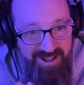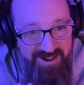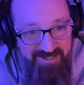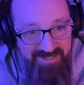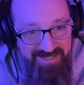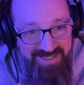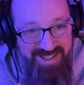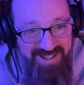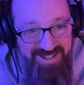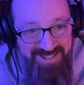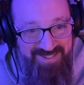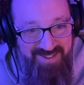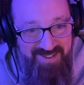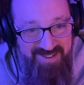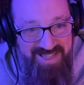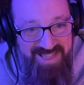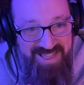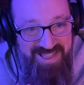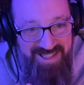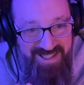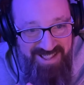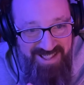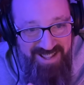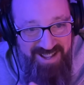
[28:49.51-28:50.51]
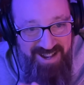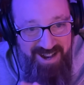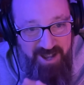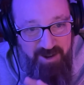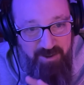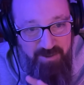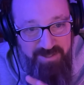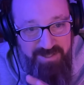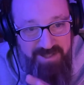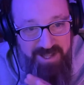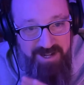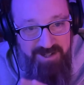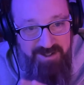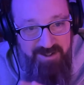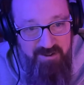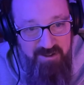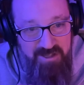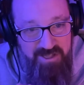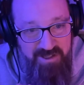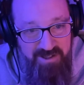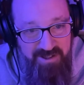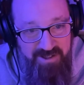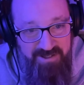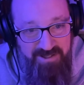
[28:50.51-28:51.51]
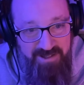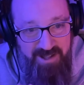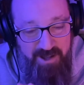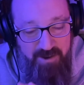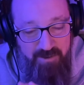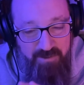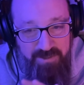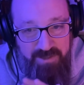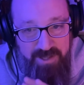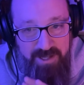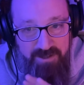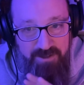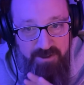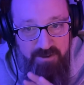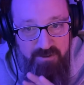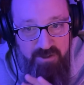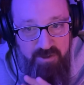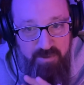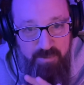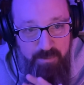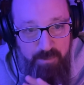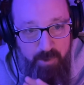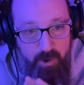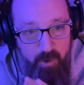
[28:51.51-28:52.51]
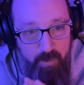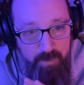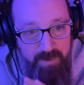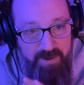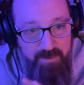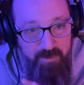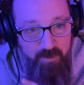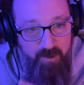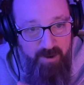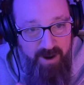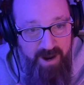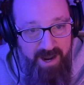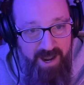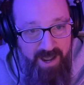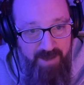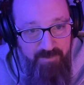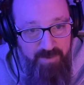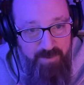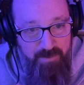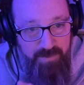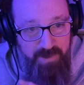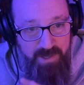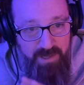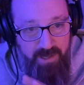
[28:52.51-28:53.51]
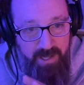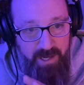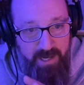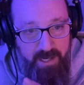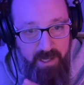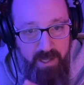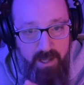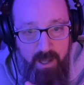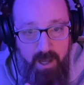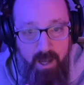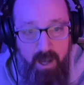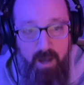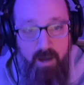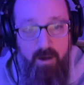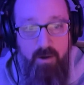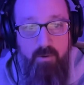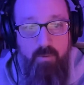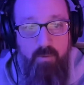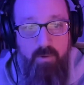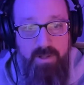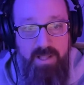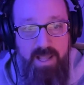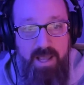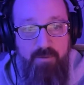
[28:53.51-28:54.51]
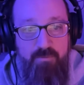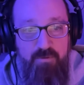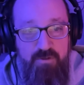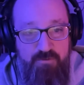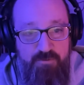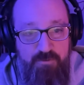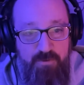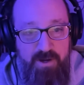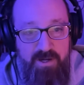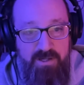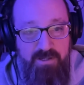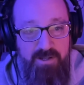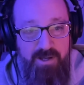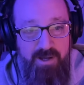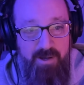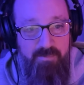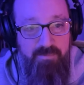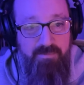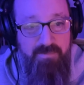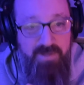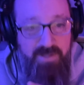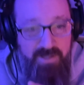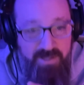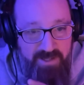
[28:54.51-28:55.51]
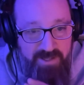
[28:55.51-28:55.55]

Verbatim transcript: Yeah. I don't think there's, I don't think there's a, I don't think there's a moment where I haven't been like, "Oh, well, that was fucked up.